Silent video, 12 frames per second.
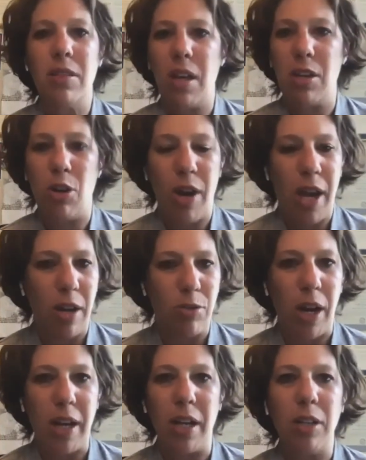that you're
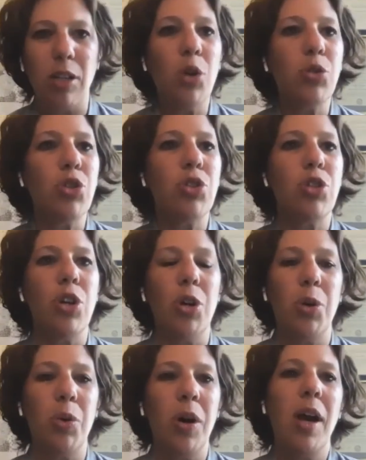handwriting notes
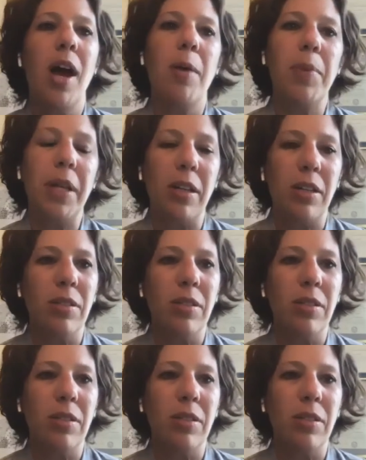to. I mean,